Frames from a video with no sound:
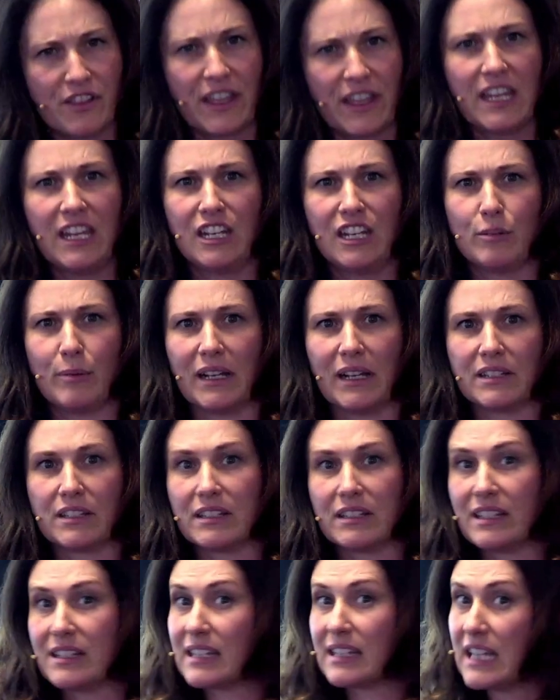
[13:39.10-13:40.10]
thinking about
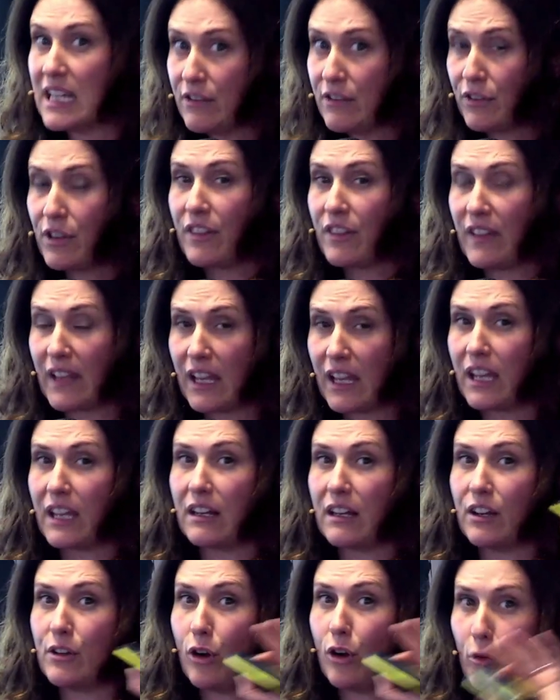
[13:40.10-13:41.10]
doing this, even thinking
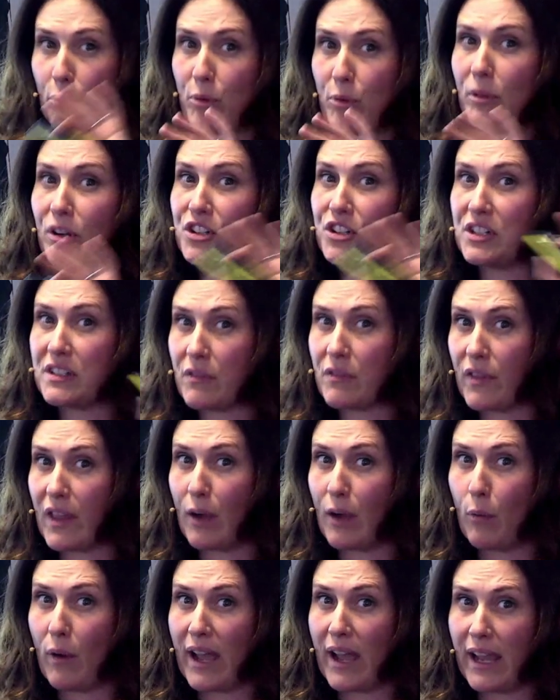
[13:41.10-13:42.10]
like is on
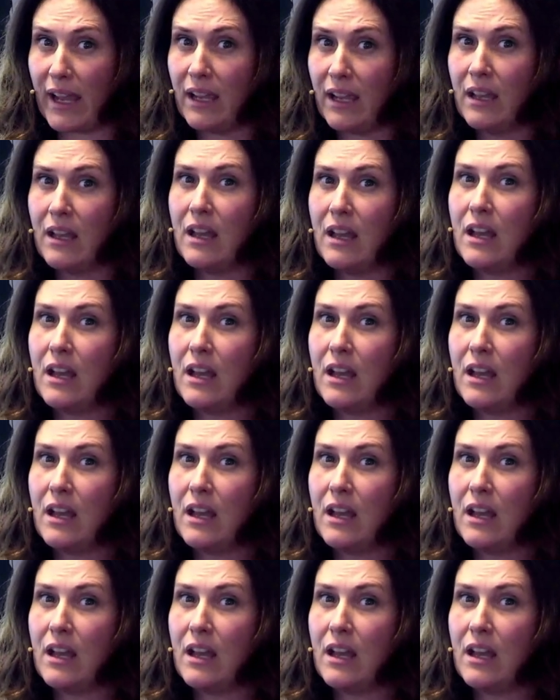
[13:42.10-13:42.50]
their way,